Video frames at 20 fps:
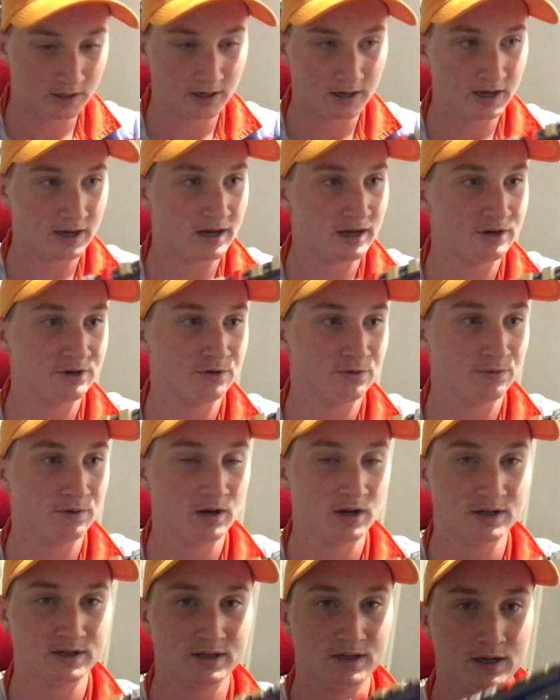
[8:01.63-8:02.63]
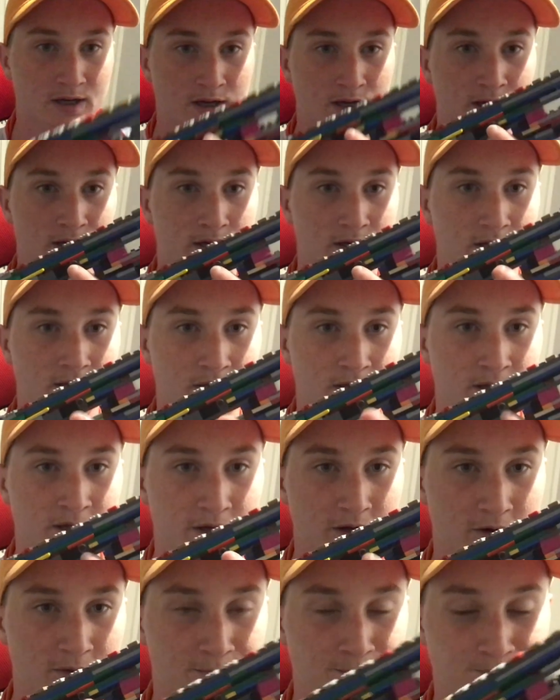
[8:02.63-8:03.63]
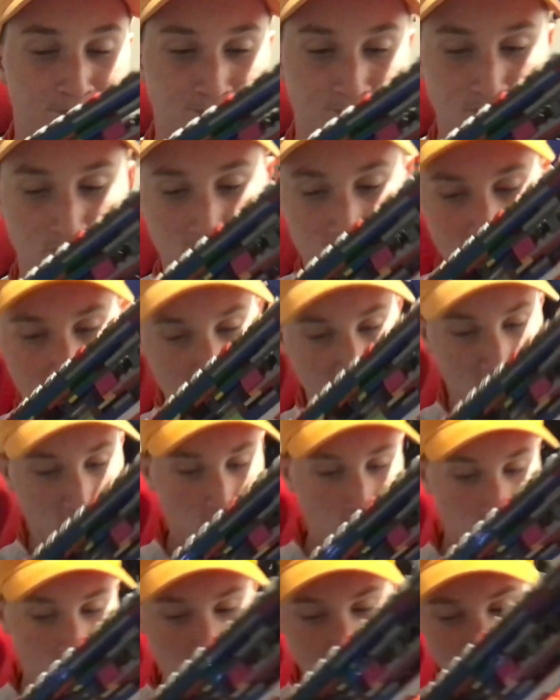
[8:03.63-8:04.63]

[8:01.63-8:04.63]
and right here. And they're all on